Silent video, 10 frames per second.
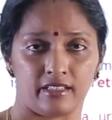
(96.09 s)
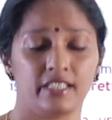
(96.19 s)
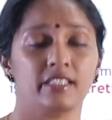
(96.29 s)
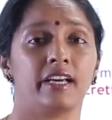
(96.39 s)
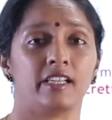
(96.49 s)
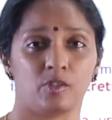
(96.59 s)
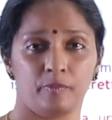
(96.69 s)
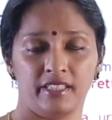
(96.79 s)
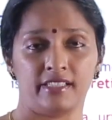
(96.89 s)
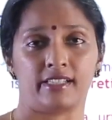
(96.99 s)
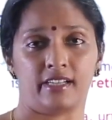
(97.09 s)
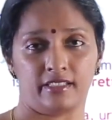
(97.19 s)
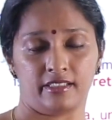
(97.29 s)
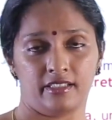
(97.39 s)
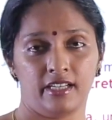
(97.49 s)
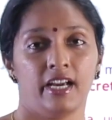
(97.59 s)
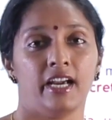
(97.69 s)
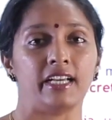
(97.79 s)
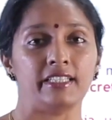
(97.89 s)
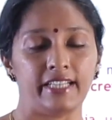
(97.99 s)
It has to be discarded,
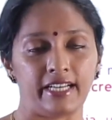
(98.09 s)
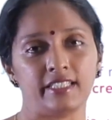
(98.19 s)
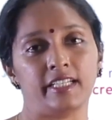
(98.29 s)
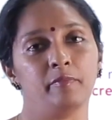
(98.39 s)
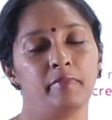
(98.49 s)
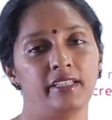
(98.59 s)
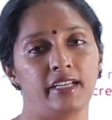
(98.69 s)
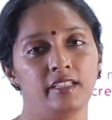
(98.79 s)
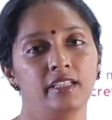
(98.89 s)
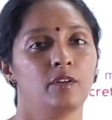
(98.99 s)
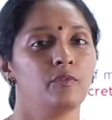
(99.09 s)
and that can be done